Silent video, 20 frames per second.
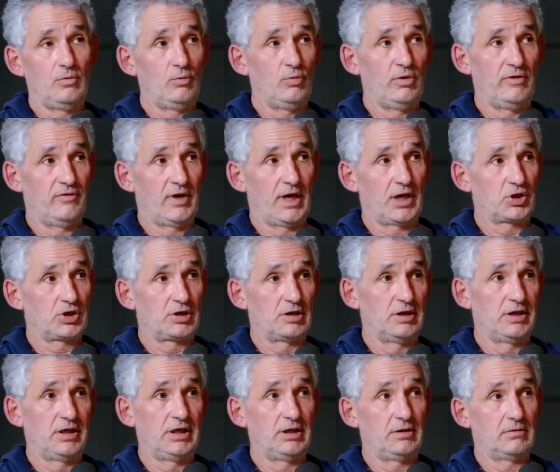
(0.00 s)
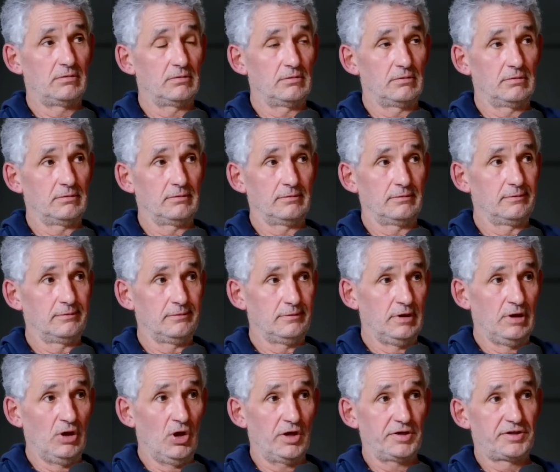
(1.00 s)
we've actually
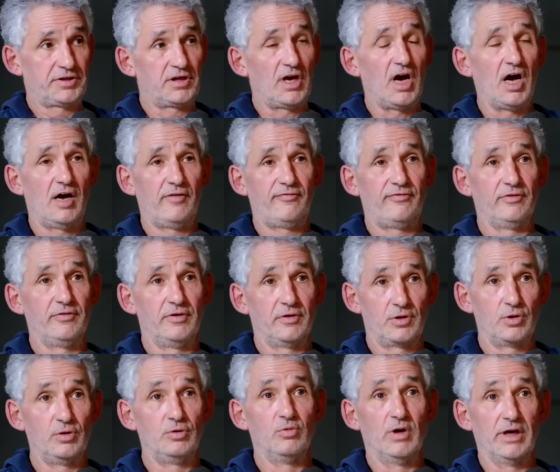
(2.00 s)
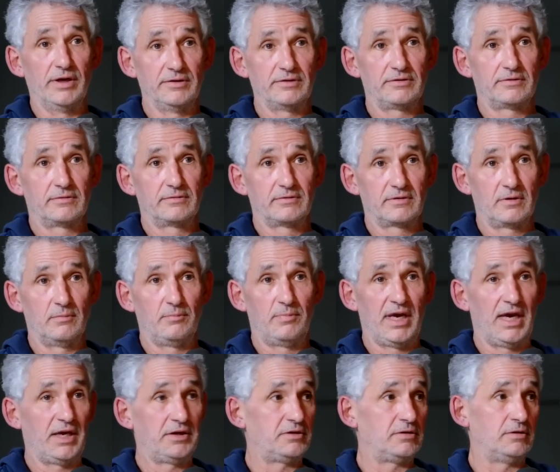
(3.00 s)
lost half of the good ones
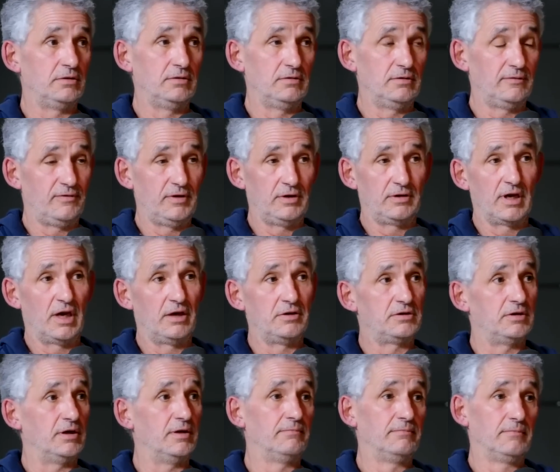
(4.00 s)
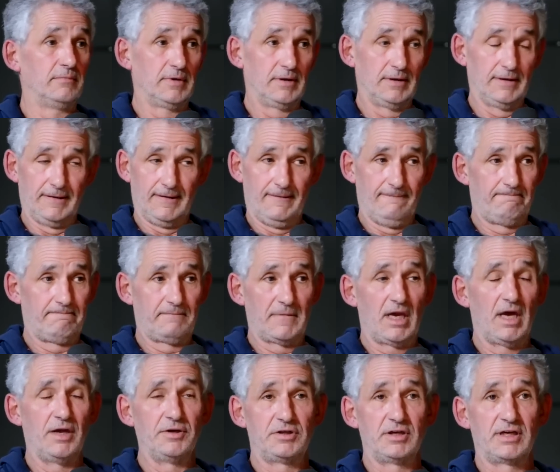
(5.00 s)
compared to if you go to
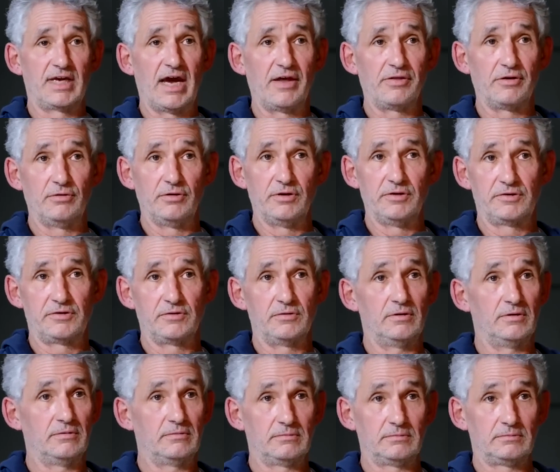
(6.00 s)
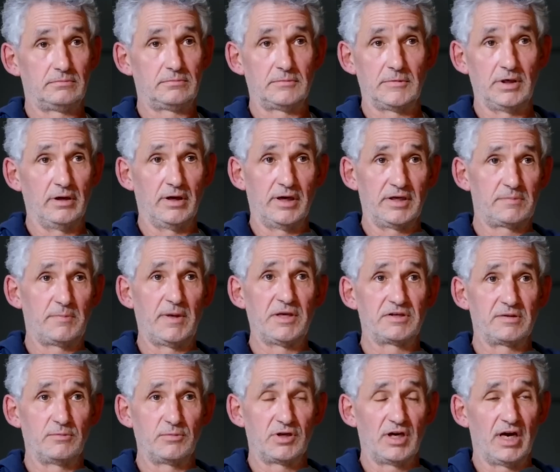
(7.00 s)
hunter-gatherers or, you know, I
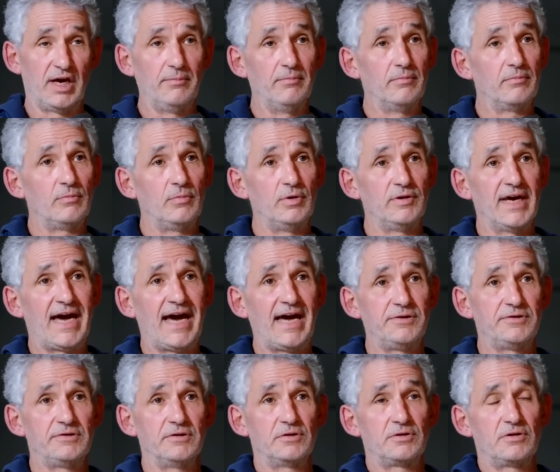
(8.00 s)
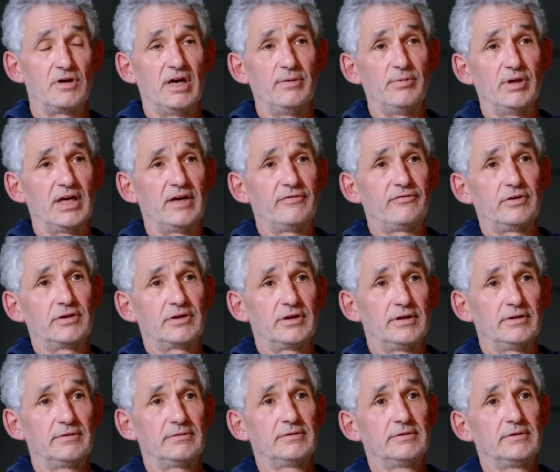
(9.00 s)
spent some time with the Hadza tribe in
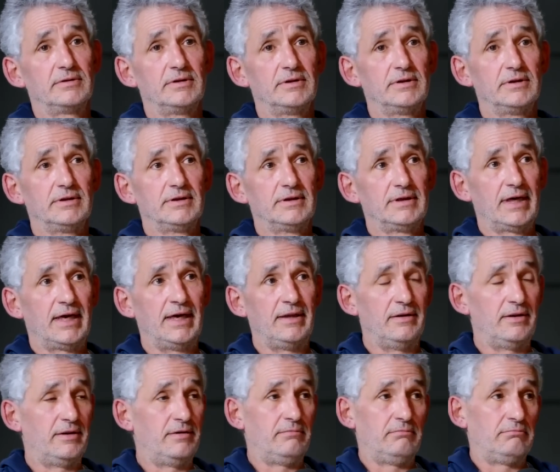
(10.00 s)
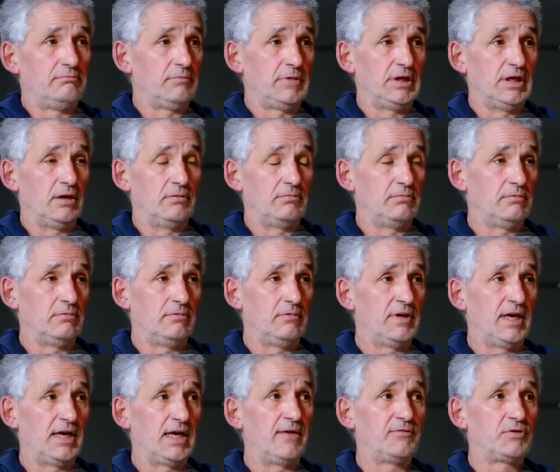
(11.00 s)
Africa. And, you know,
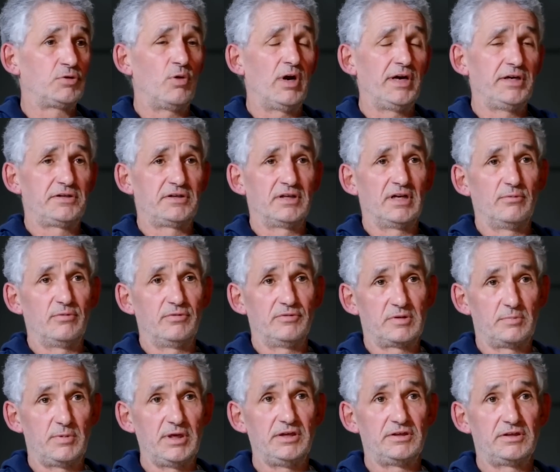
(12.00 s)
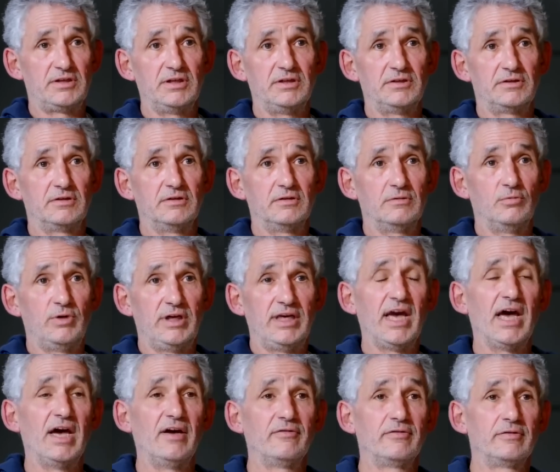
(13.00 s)
they have twice the number of species that we
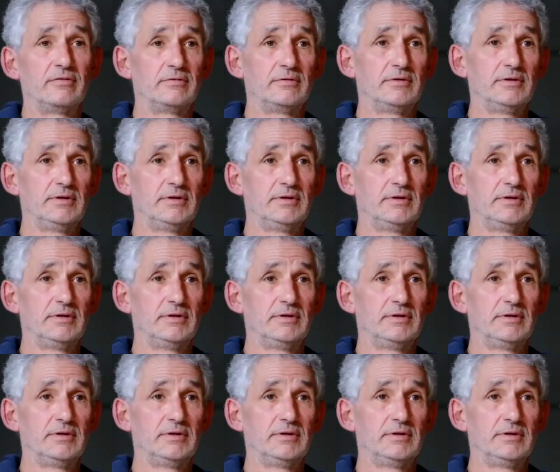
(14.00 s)
have